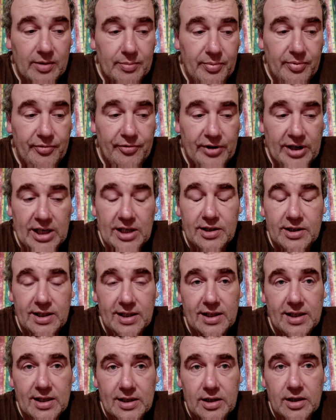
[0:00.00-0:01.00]
I preferred
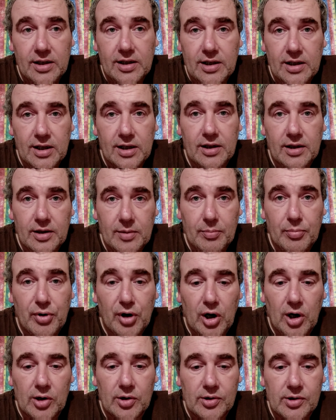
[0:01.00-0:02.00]
it than the
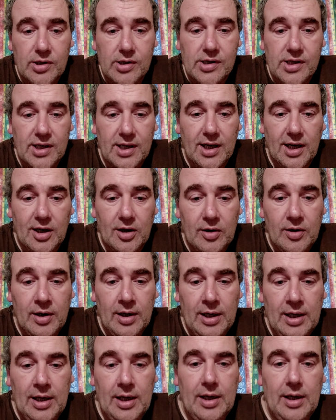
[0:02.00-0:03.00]
bronze,
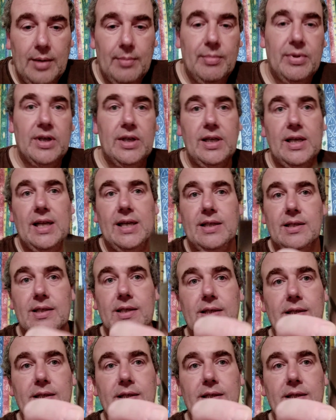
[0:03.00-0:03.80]
But this